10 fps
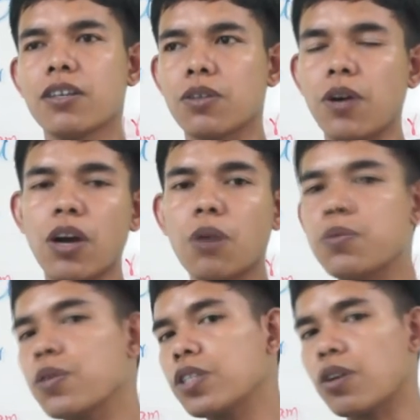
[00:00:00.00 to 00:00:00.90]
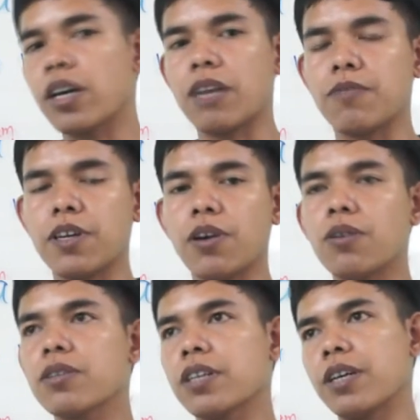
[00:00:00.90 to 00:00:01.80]
So I hope you enjoyed that
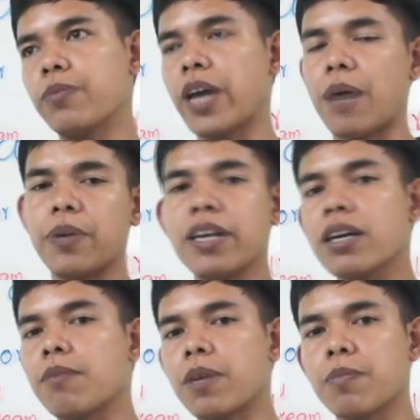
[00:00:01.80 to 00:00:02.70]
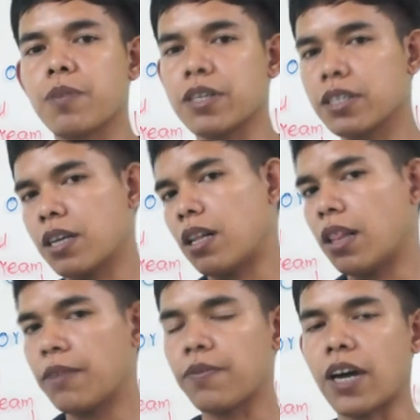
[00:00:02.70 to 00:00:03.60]
video. If you have any comment, please
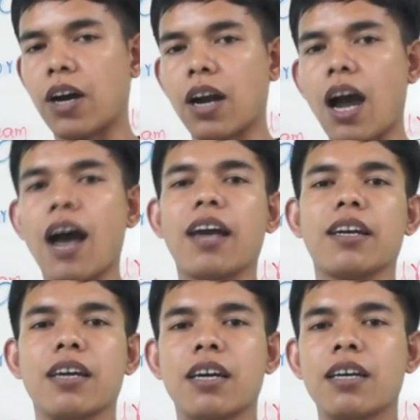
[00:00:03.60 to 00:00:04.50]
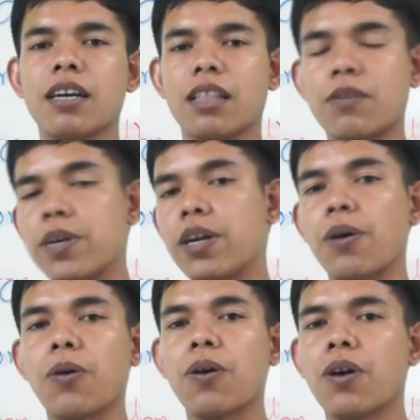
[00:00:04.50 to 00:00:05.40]
leave down on the
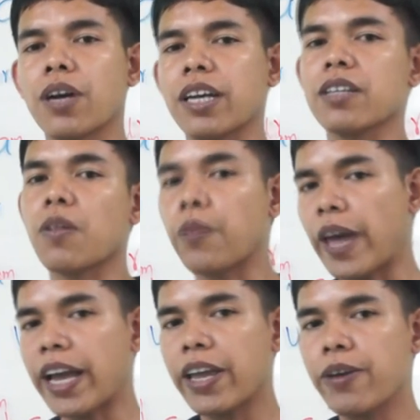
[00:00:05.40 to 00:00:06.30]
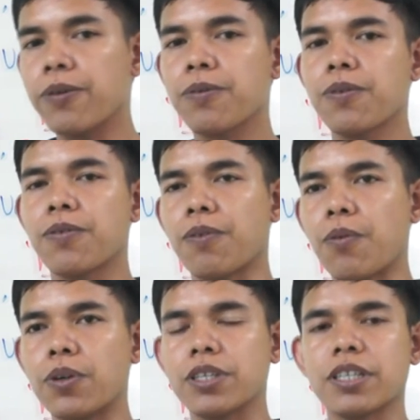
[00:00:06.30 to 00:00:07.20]
video. So thank you
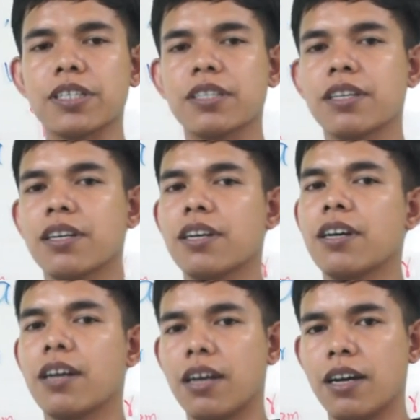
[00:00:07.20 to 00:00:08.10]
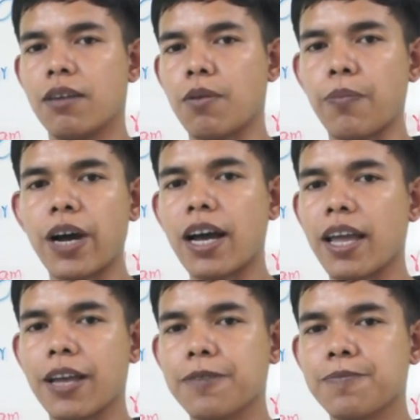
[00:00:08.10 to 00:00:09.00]
for watching this.
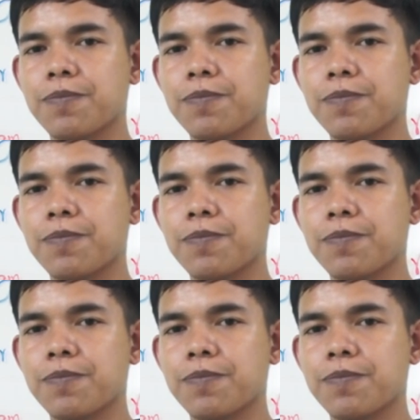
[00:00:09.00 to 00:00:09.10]
Bye.